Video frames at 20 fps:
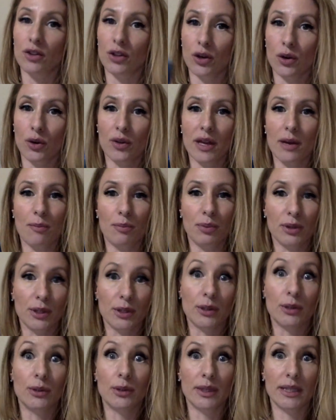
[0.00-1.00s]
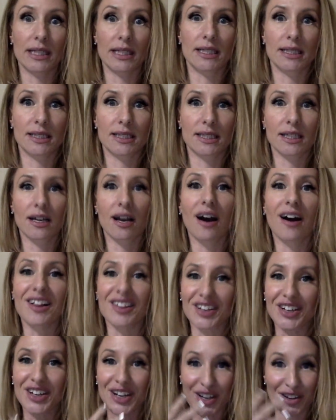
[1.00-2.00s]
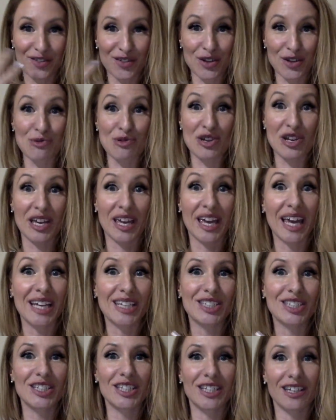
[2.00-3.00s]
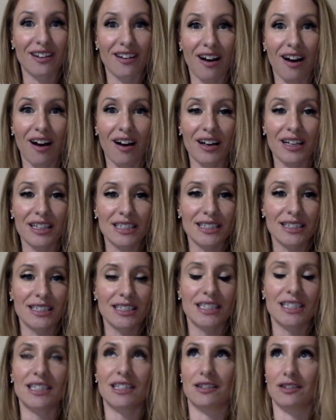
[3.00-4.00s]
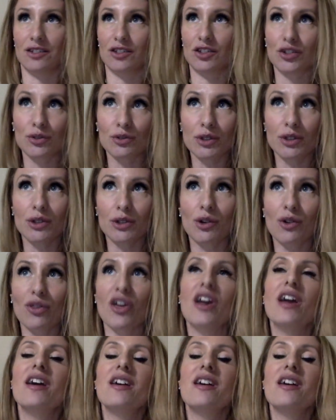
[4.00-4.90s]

know that blue is the color of communication and honesty and truth.